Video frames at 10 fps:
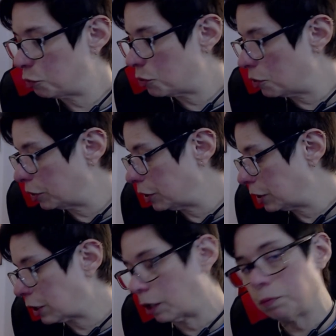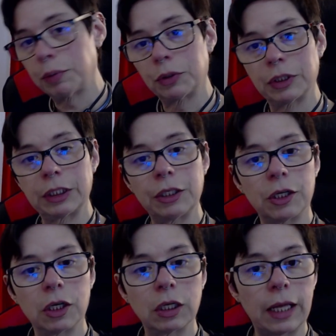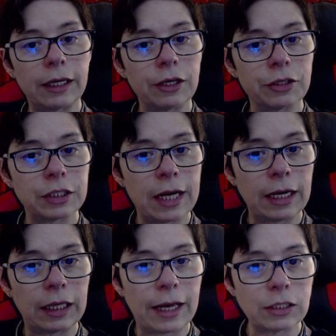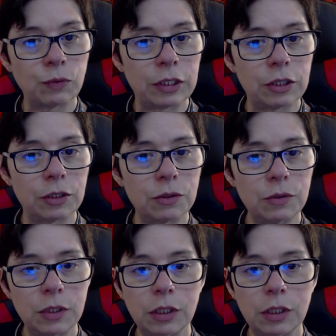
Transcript: pool to start building your, your stained glass window.